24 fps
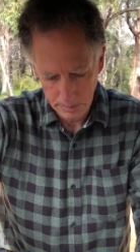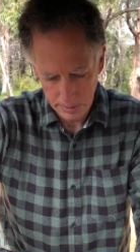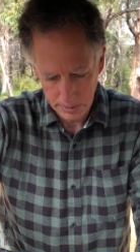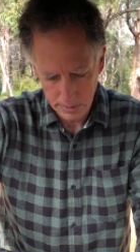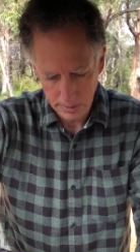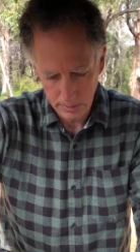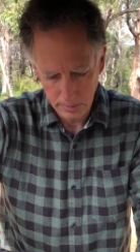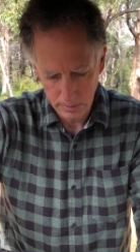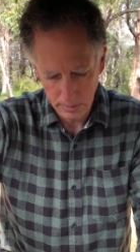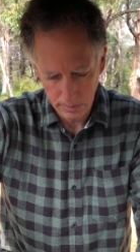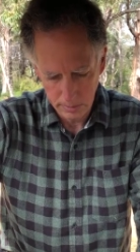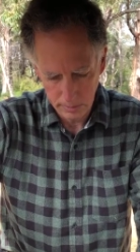it
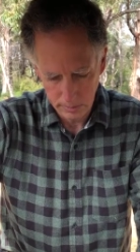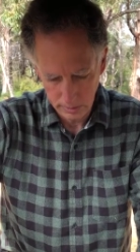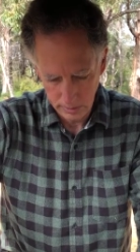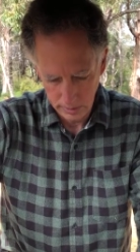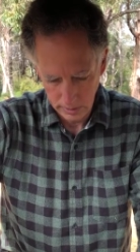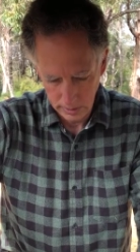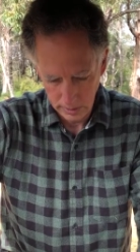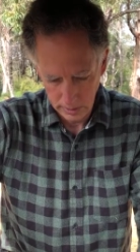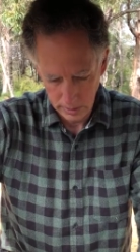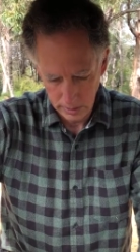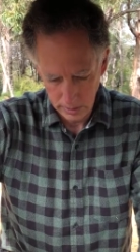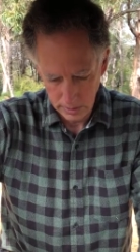simple.
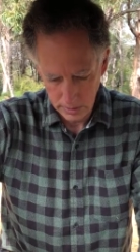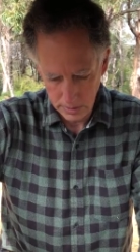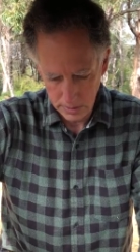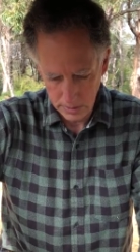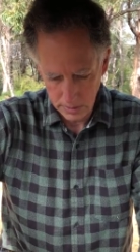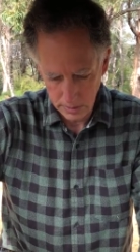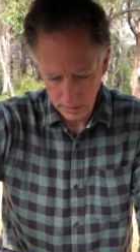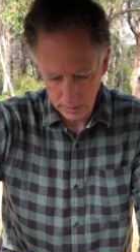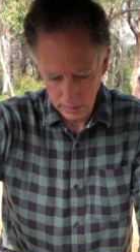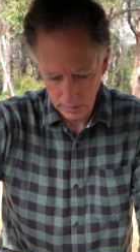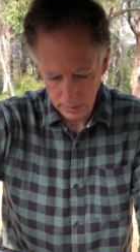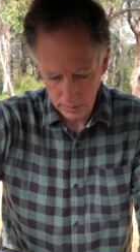So,
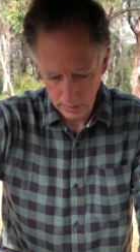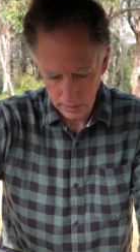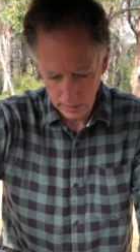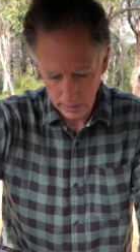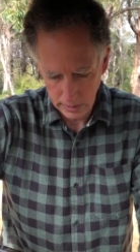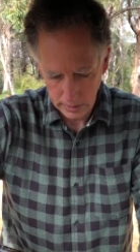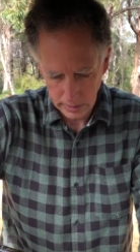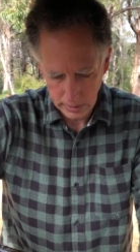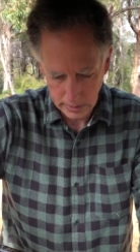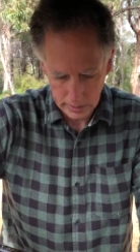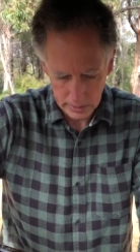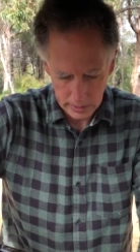uh,
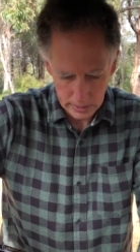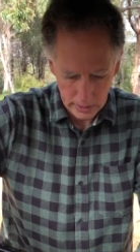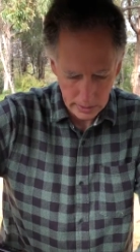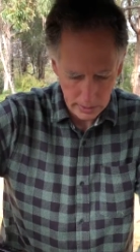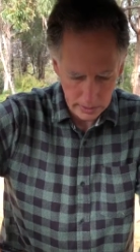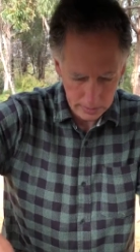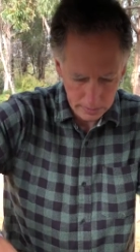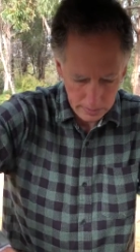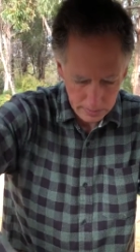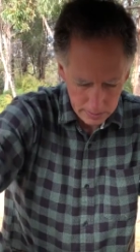yeah,